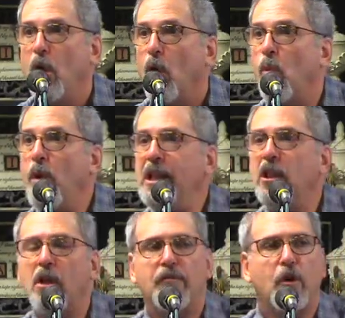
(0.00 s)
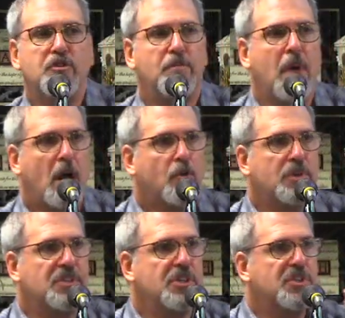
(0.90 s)
We love our
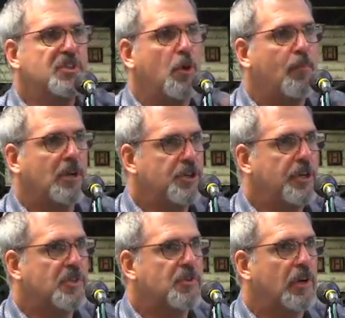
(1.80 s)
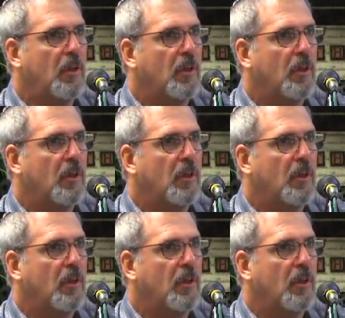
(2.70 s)
democracy so much in Israel,